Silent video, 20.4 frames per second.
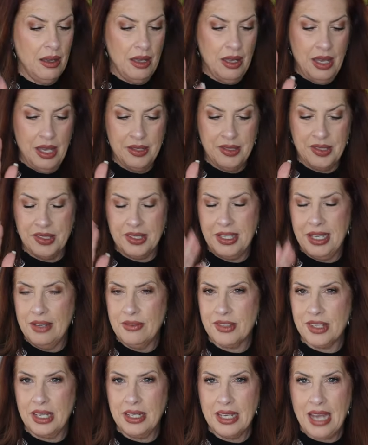it
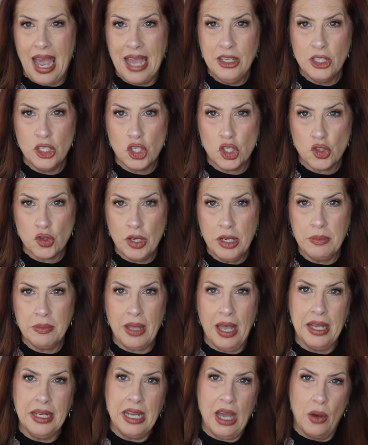gives a nice
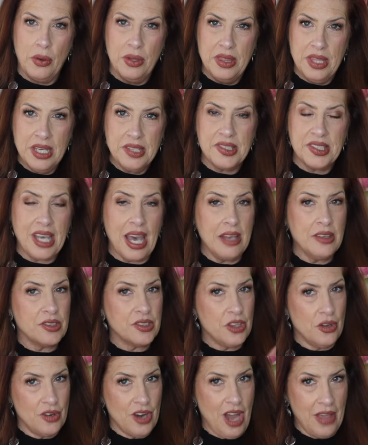streamline. Now in this
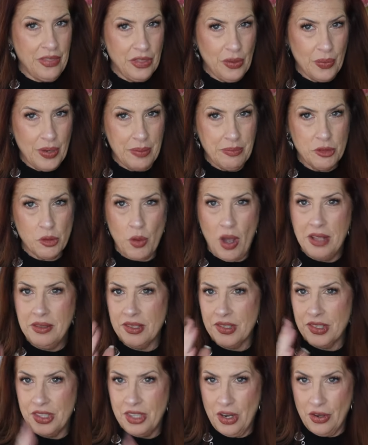case, they're not the ribbed
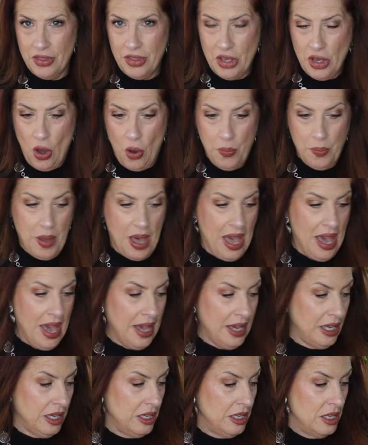ones, they're the
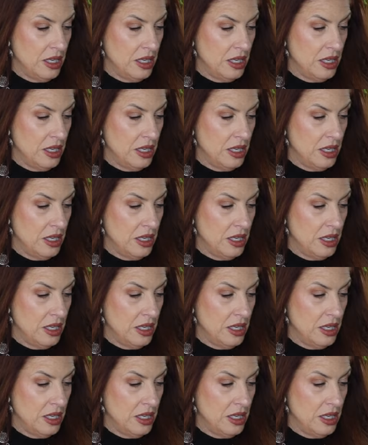opaque.